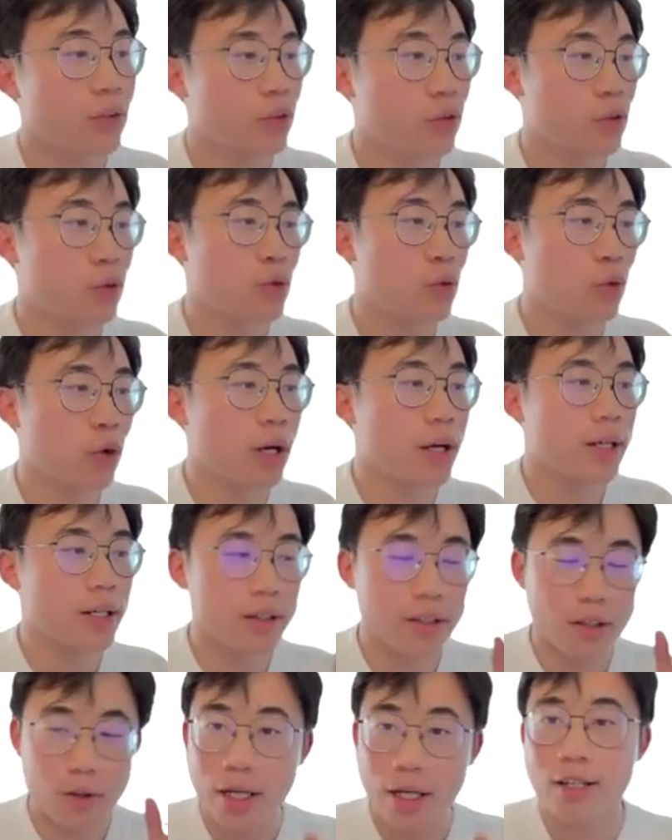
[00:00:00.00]
to run in
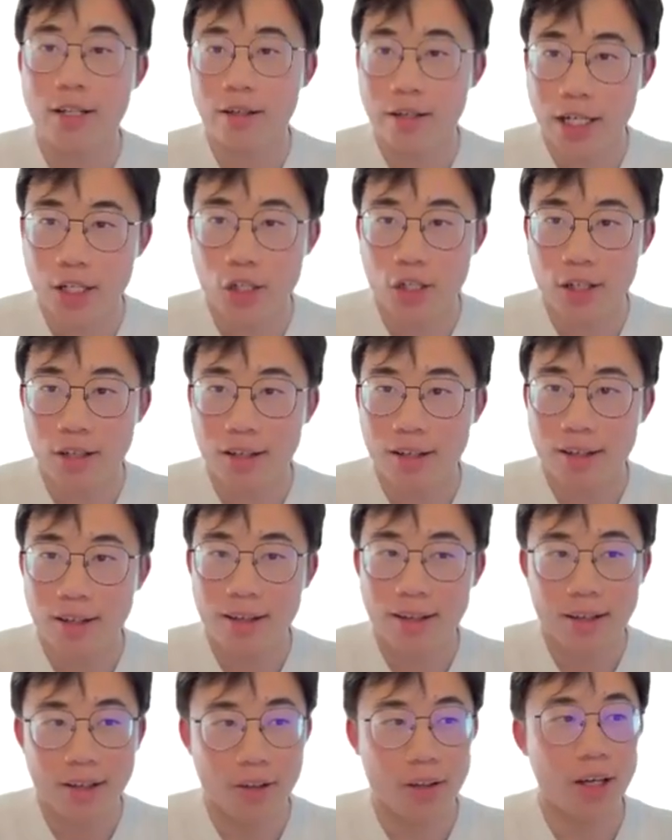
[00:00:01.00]
the right direction,
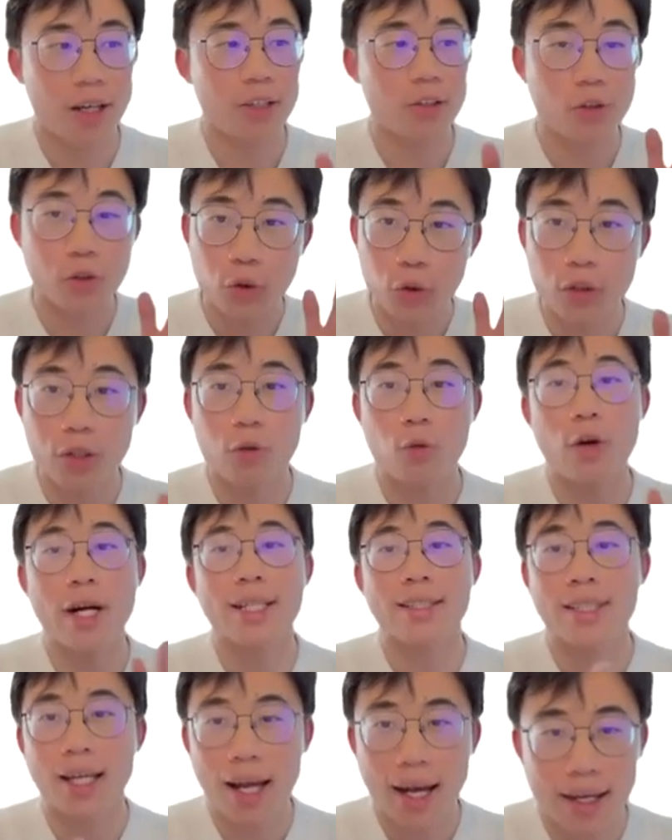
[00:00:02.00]
okay, to do the
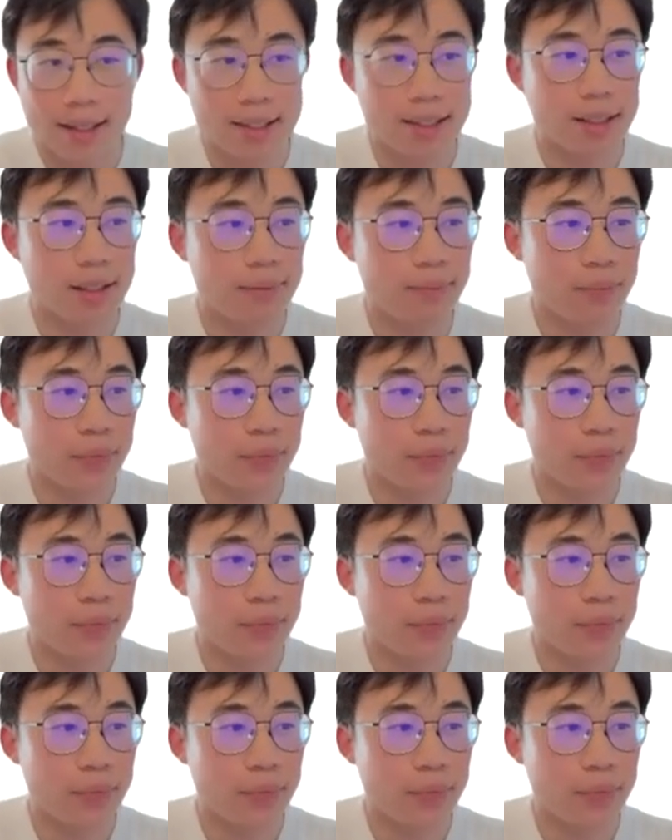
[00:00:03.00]
right task.